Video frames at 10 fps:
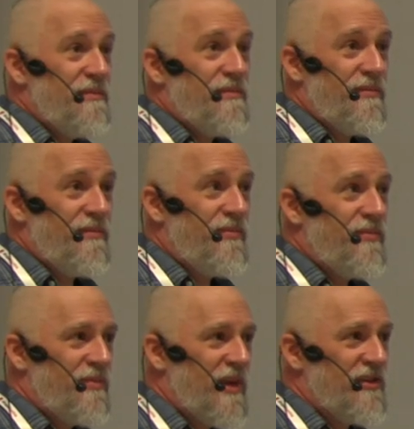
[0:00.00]
it.
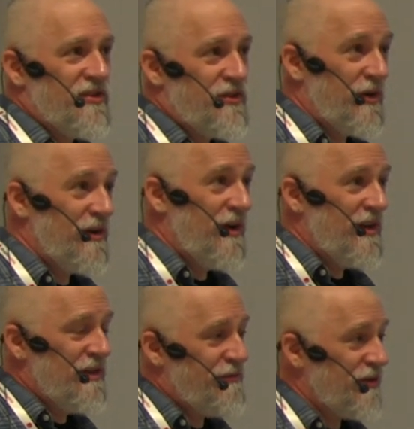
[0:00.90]
That's just turn it on
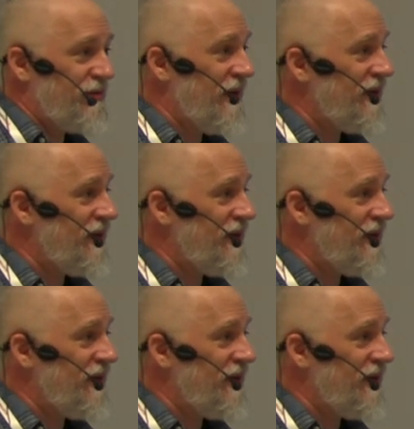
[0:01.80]
in the first